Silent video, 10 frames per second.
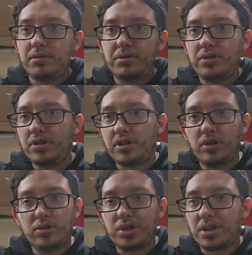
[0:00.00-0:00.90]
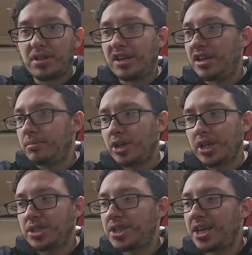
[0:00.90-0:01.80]
you can use the thin
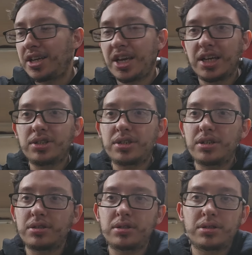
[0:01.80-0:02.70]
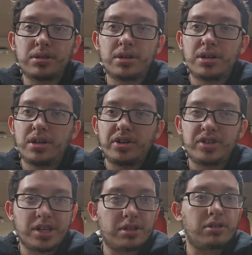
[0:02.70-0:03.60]
M.L.S. head gaskets to
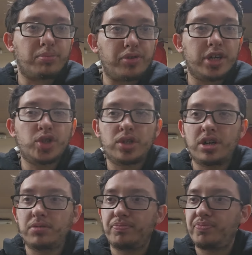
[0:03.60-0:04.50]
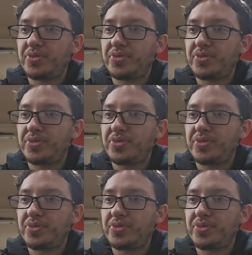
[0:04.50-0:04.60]
get the compression up.